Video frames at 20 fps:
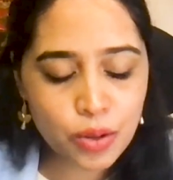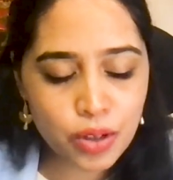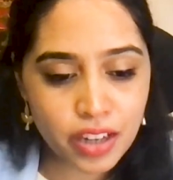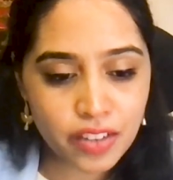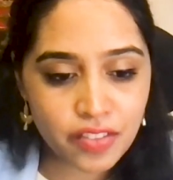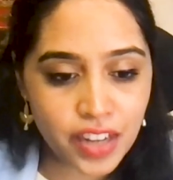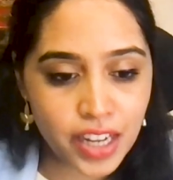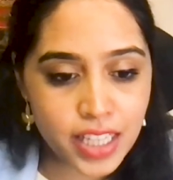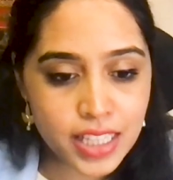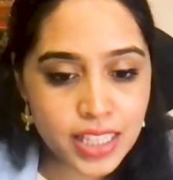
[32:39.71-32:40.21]
good
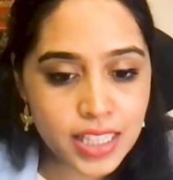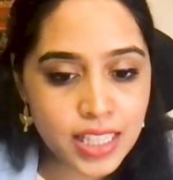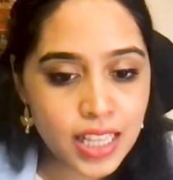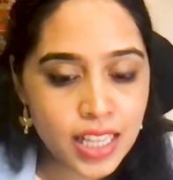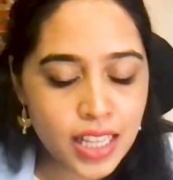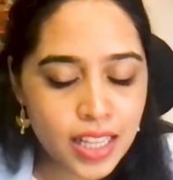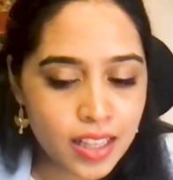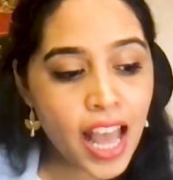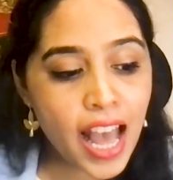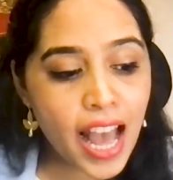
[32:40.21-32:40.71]
advice.
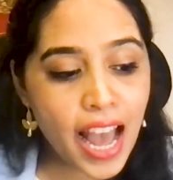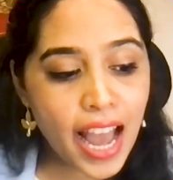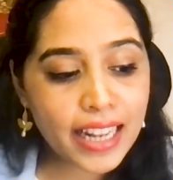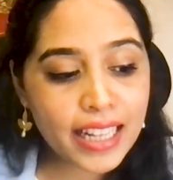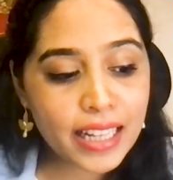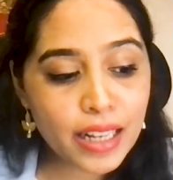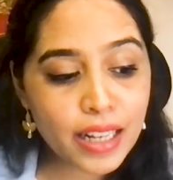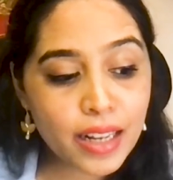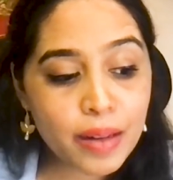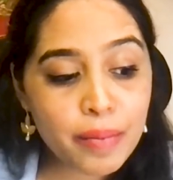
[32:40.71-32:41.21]

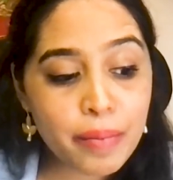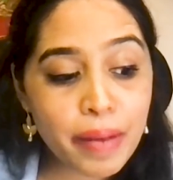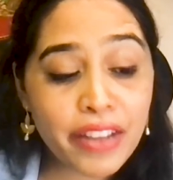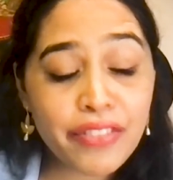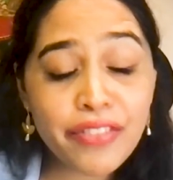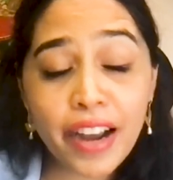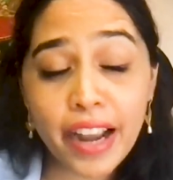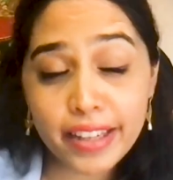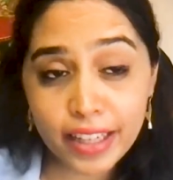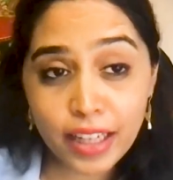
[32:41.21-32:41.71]
And
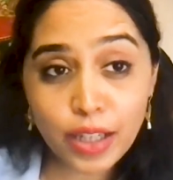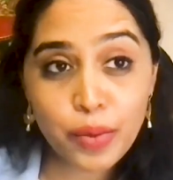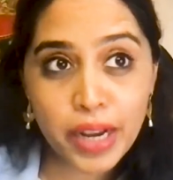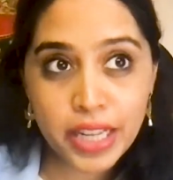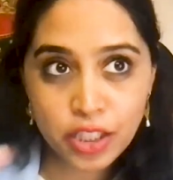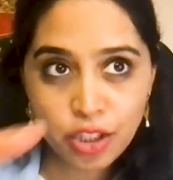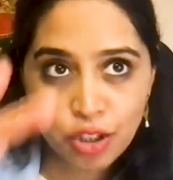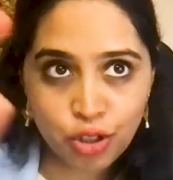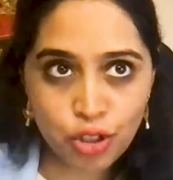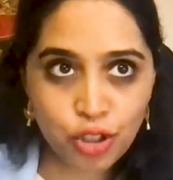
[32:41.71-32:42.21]
my final
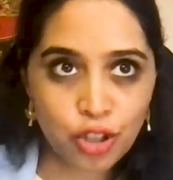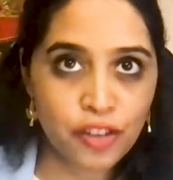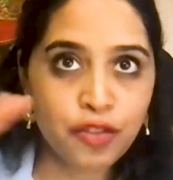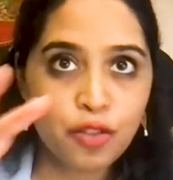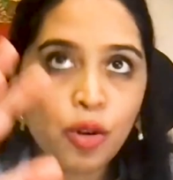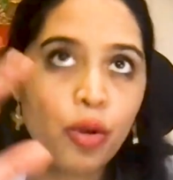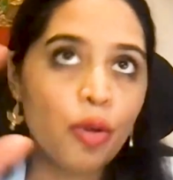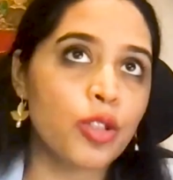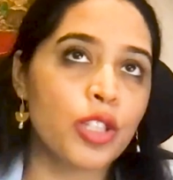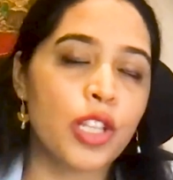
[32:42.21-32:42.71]
question to sort
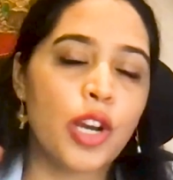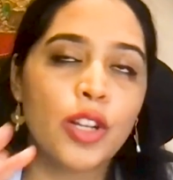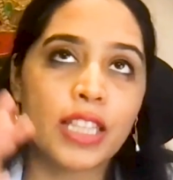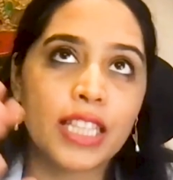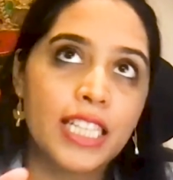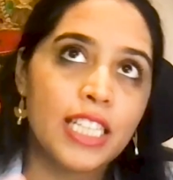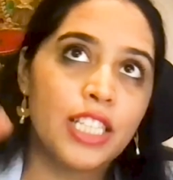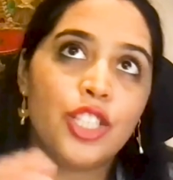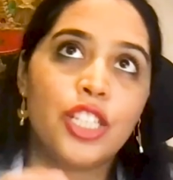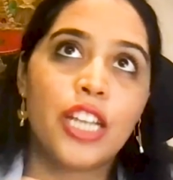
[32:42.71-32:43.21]
of close
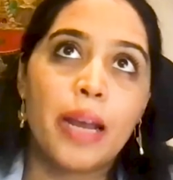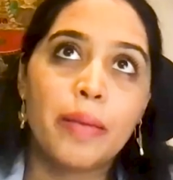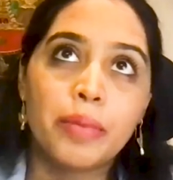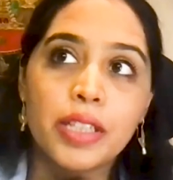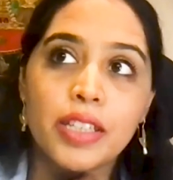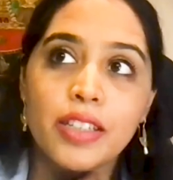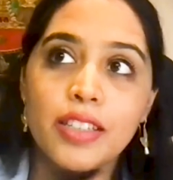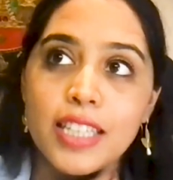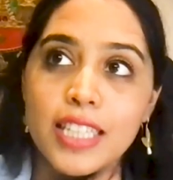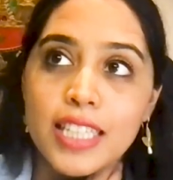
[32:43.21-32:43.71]
out this
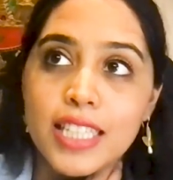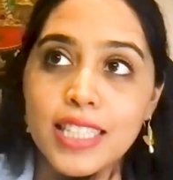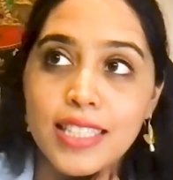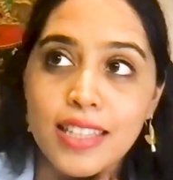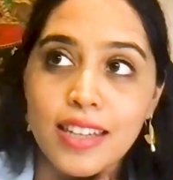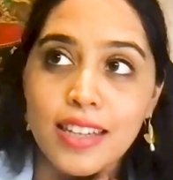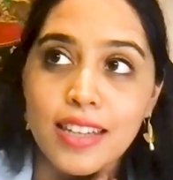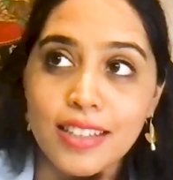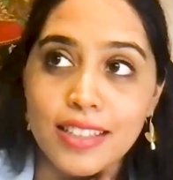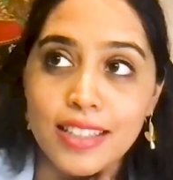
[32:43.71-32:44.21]
chapter
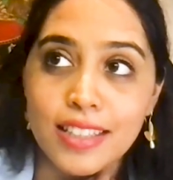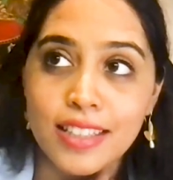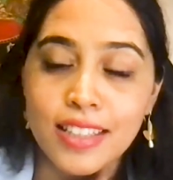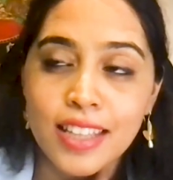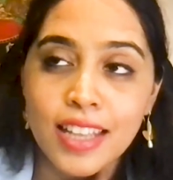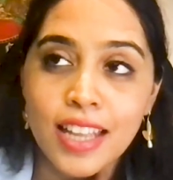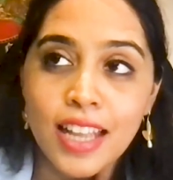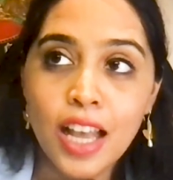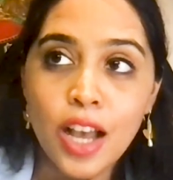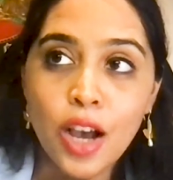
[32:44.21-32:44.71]
is,
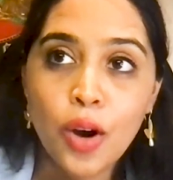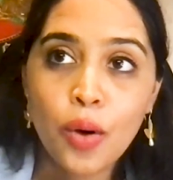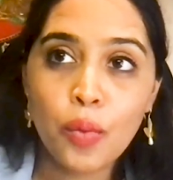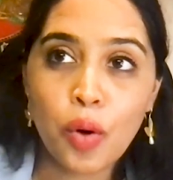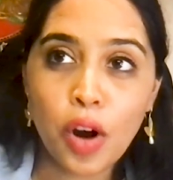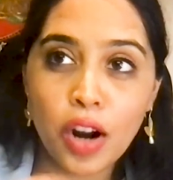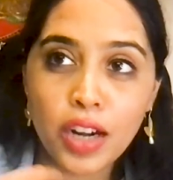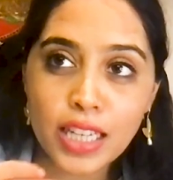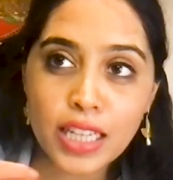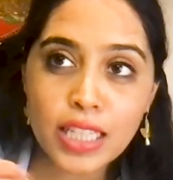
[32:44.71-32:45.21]

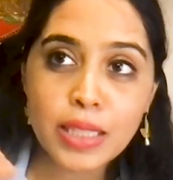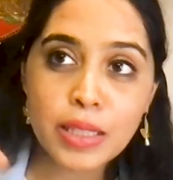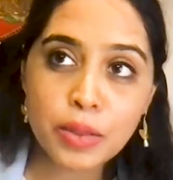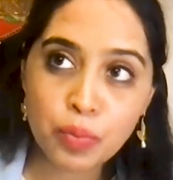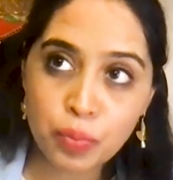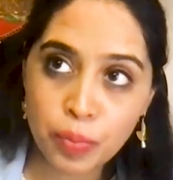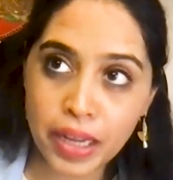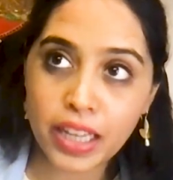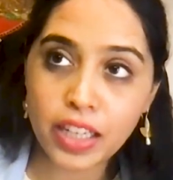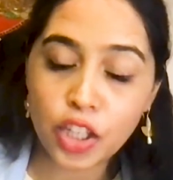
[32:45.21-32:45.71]
what
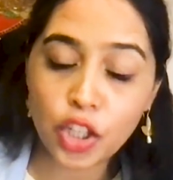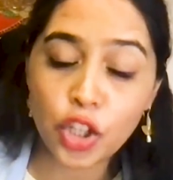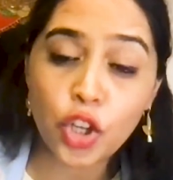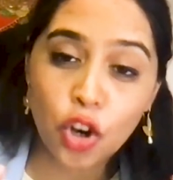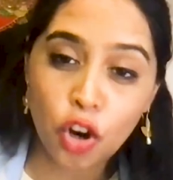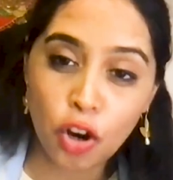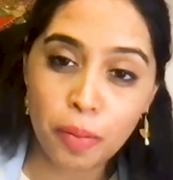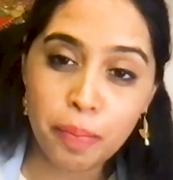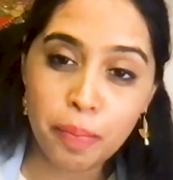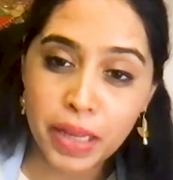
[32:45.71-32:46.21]
has been
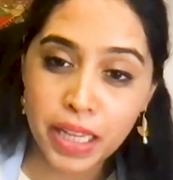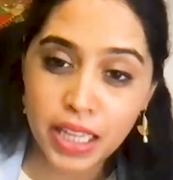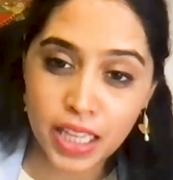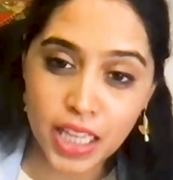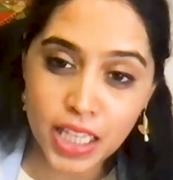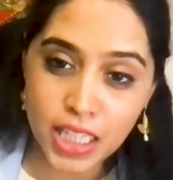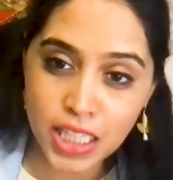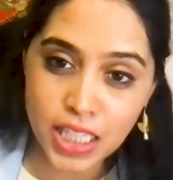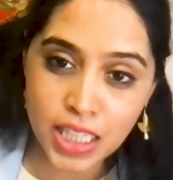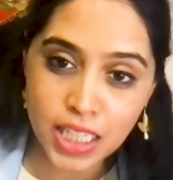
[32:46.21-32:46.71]
your
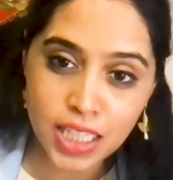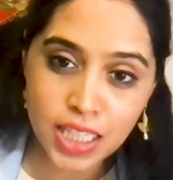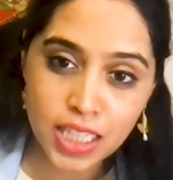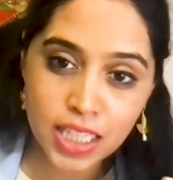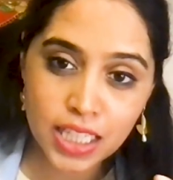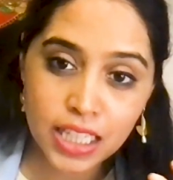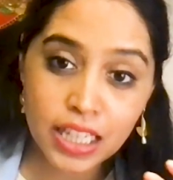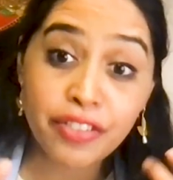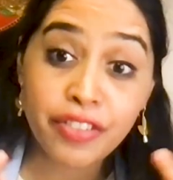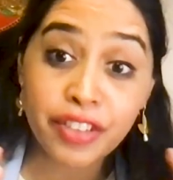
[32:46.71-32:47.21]
biggest
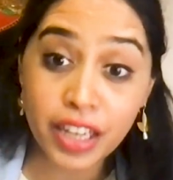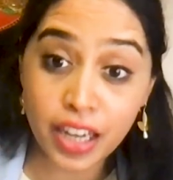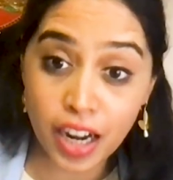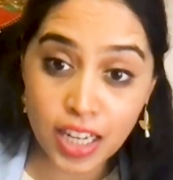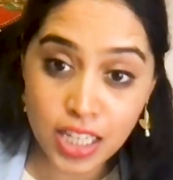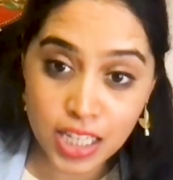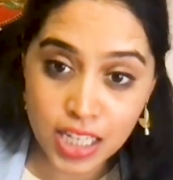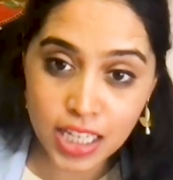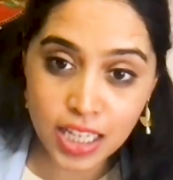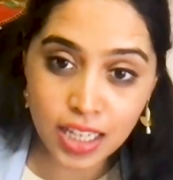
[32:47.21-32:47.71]

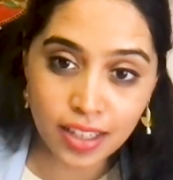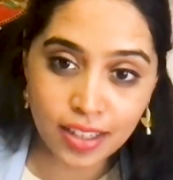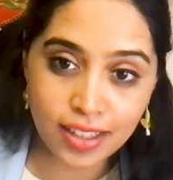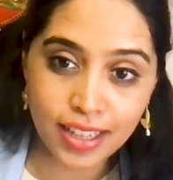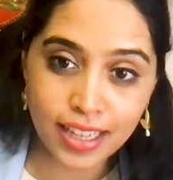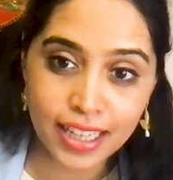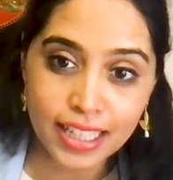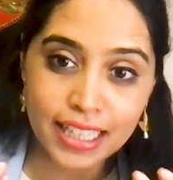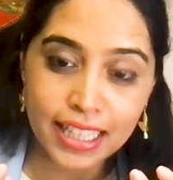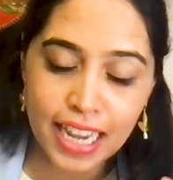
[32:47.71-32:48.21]
difficulty
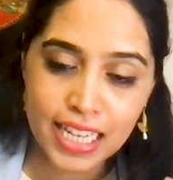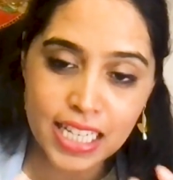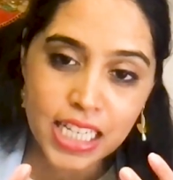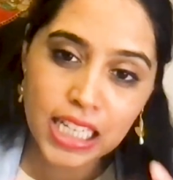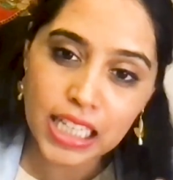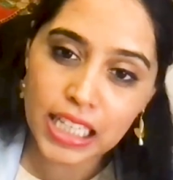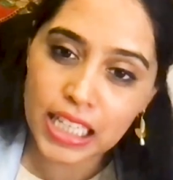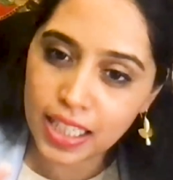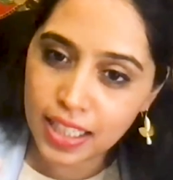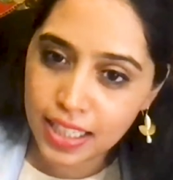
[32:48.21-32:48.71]
in
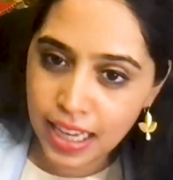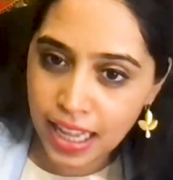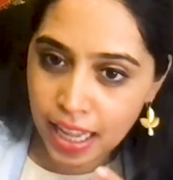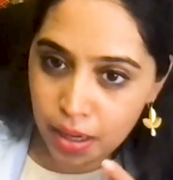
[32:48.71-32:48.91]
getting legal